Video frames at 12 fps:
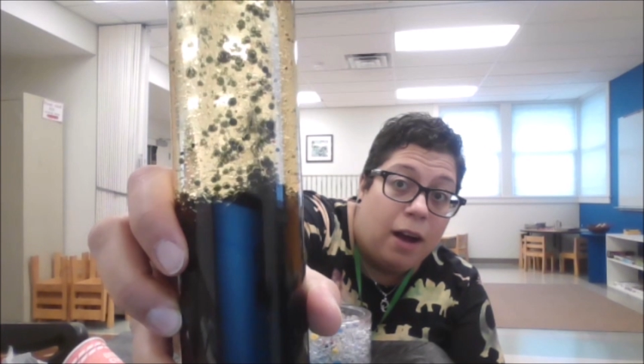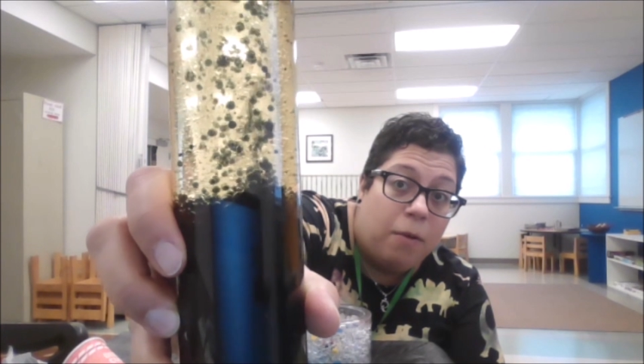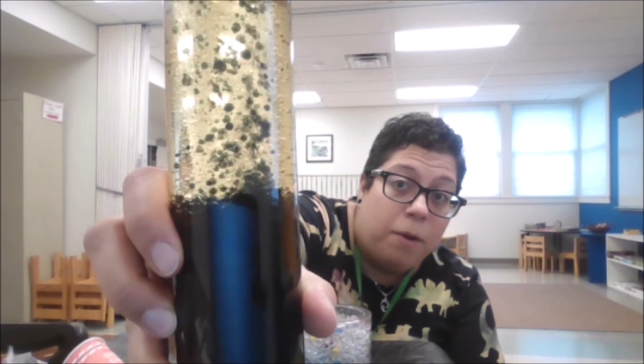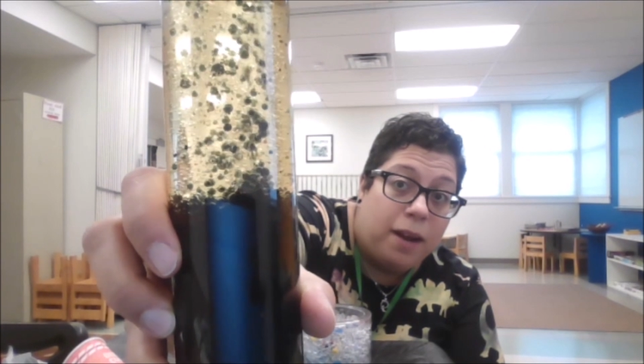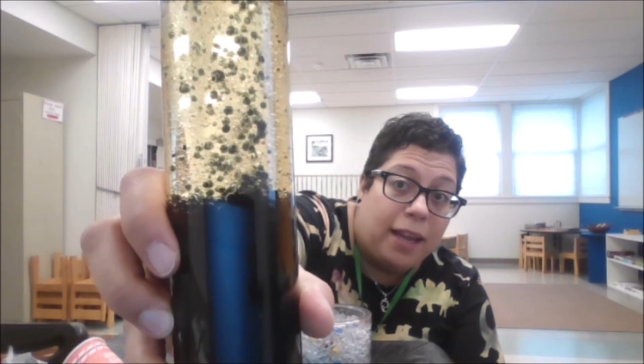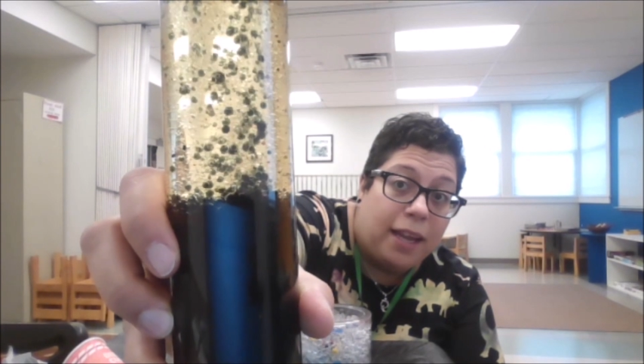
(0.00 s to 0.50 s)

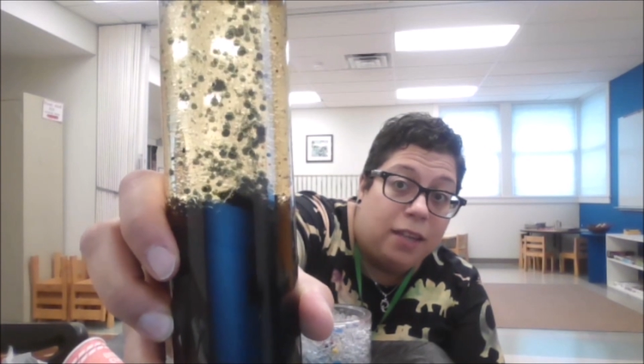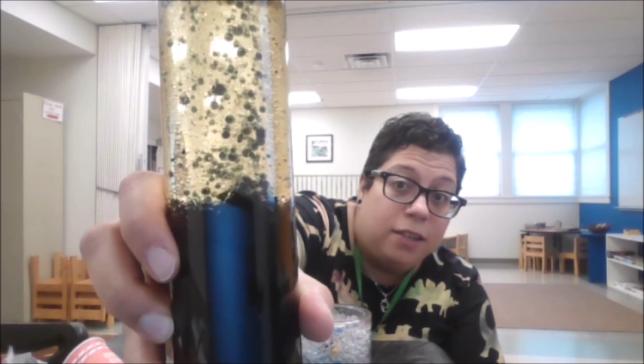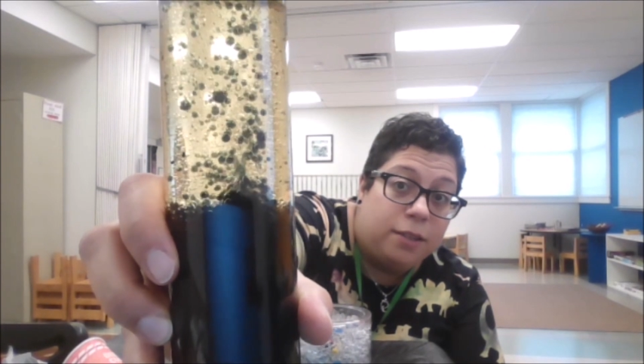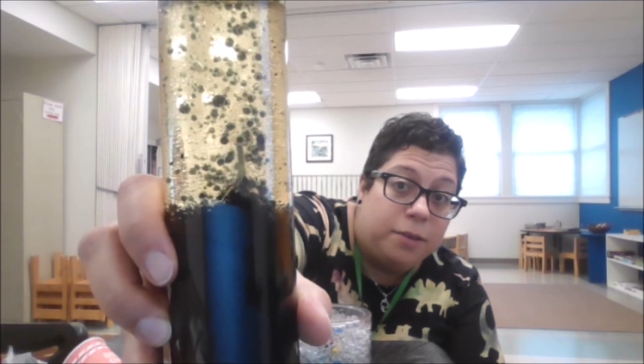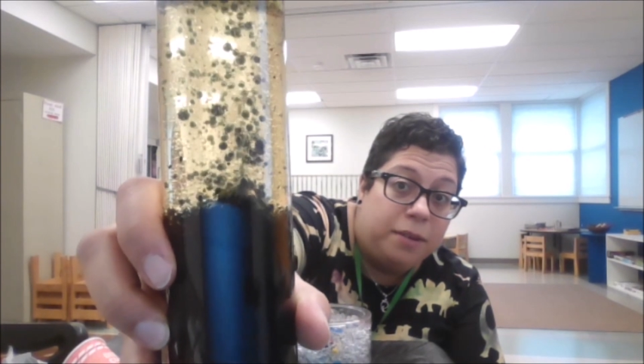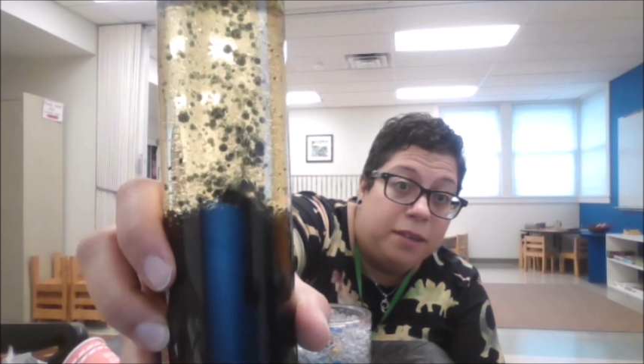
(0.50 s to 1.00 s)
what I can
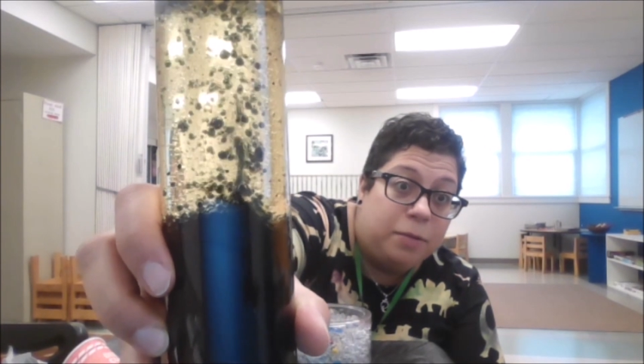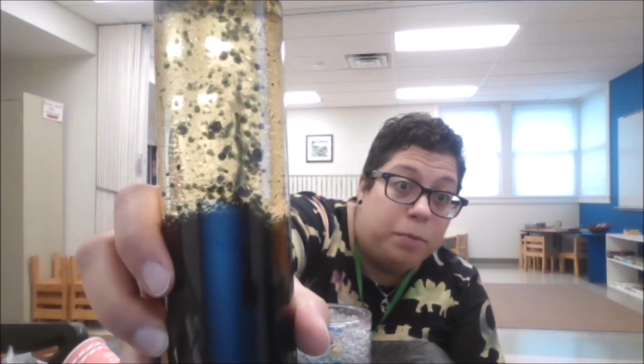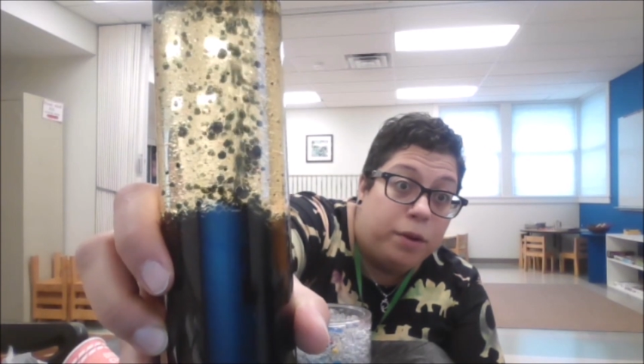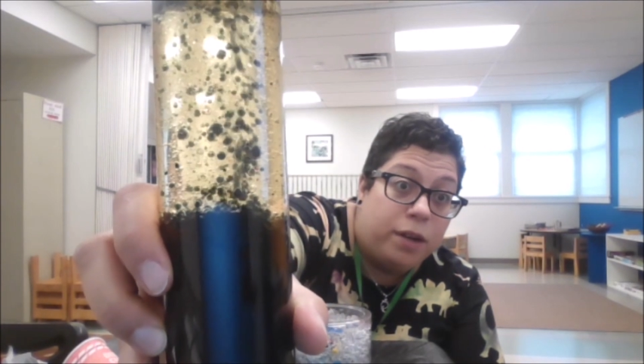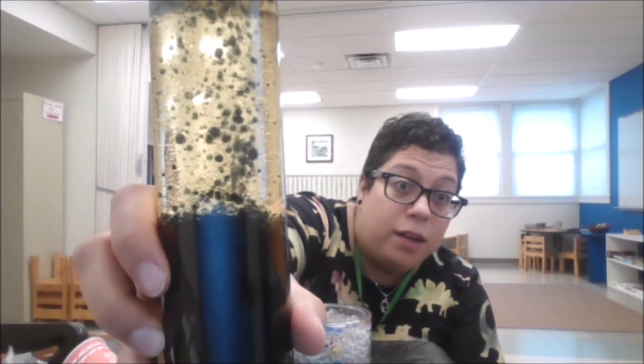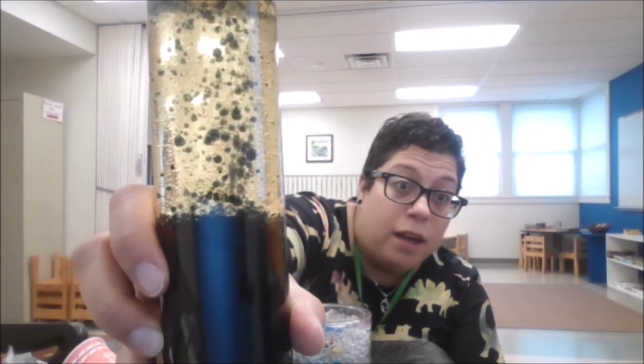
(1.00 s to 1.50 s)
do is
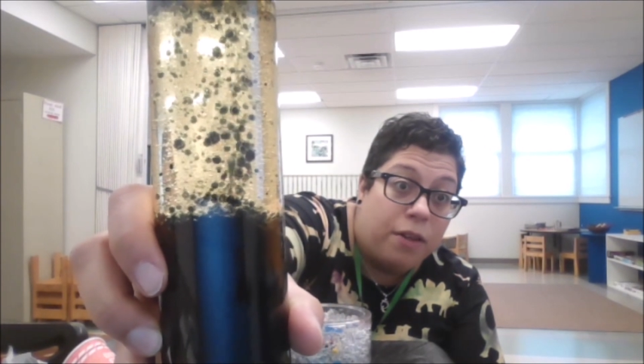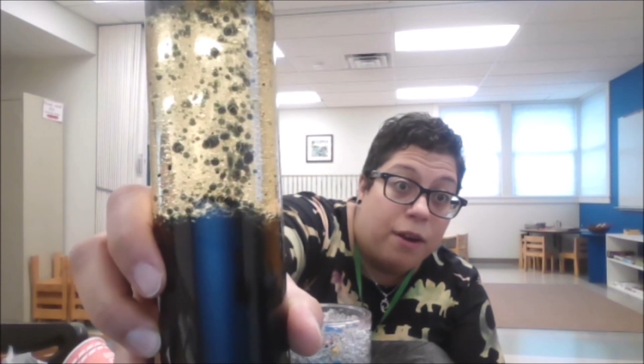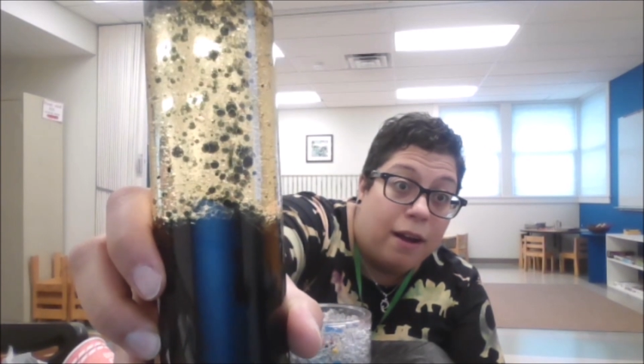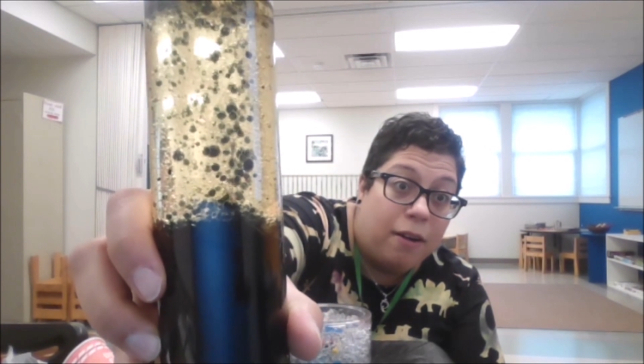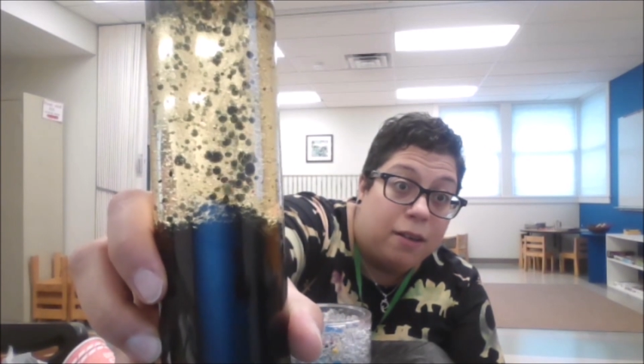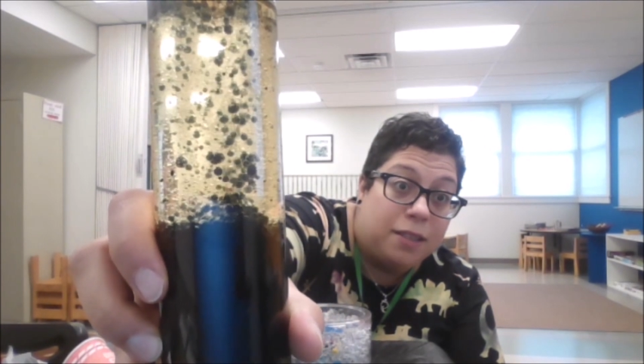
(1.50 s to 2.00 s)
put another
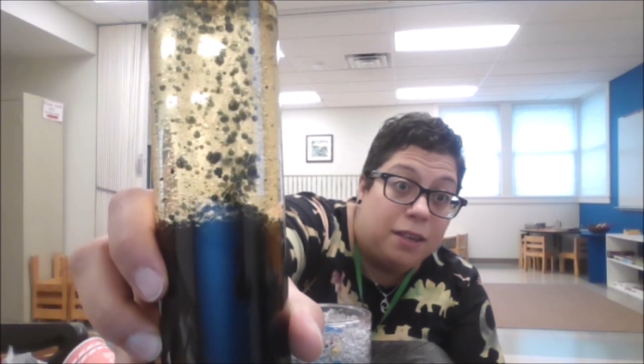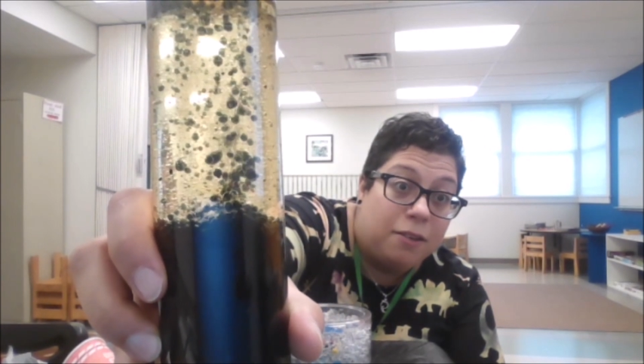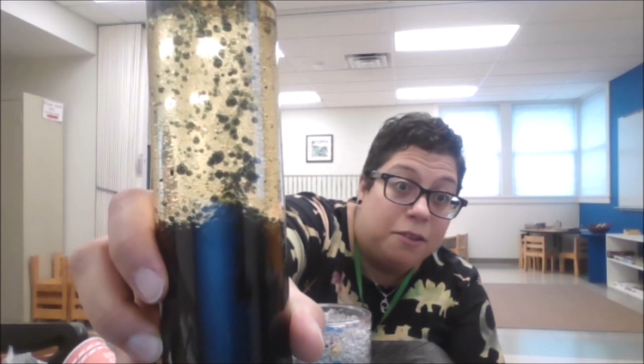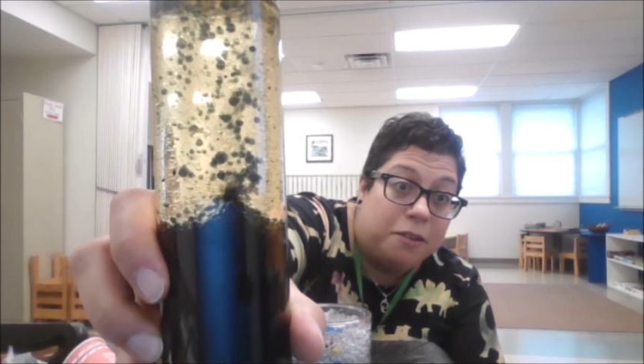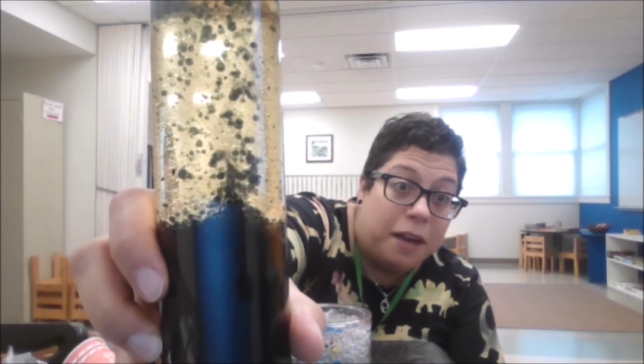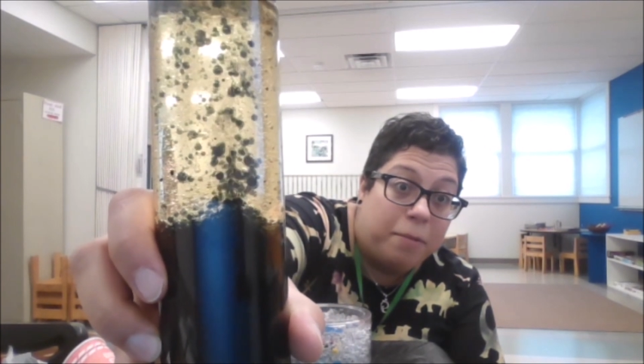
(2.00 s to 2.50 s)

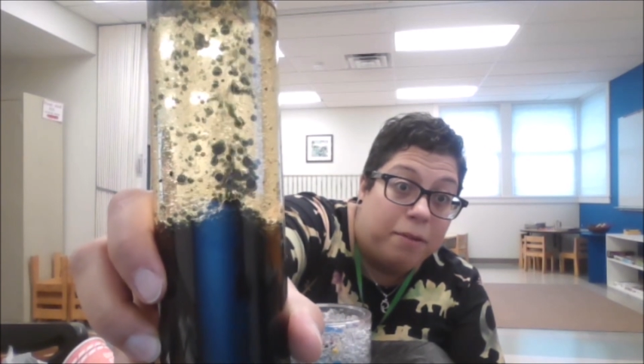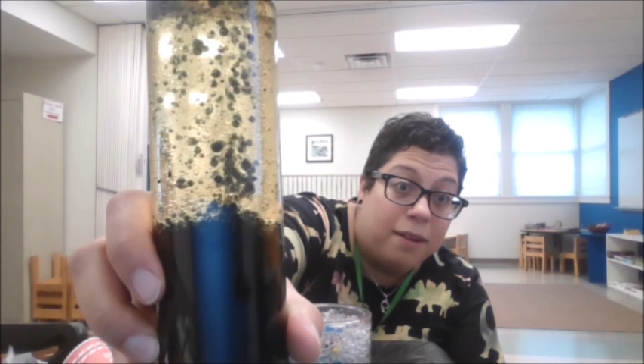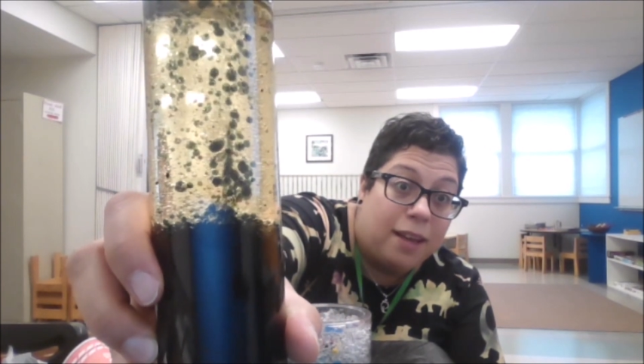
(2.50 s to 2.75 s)
Alka-Seltzer tablet